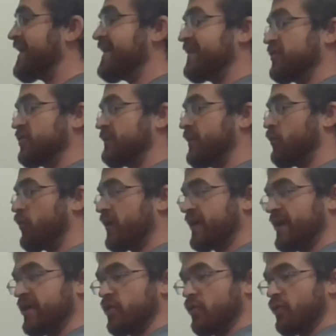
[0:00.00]
Should be
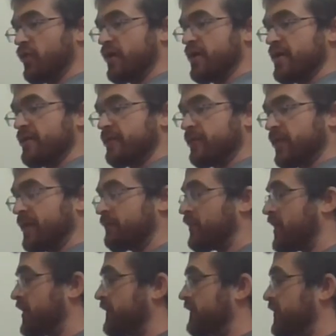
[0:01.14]
working your front
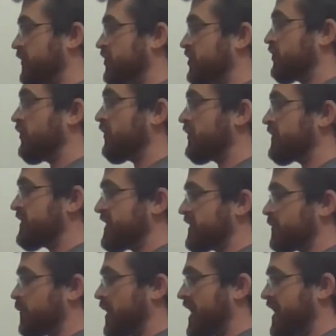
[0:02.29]
part of your shoulders this
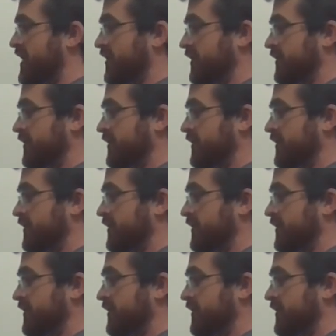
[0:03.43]
way.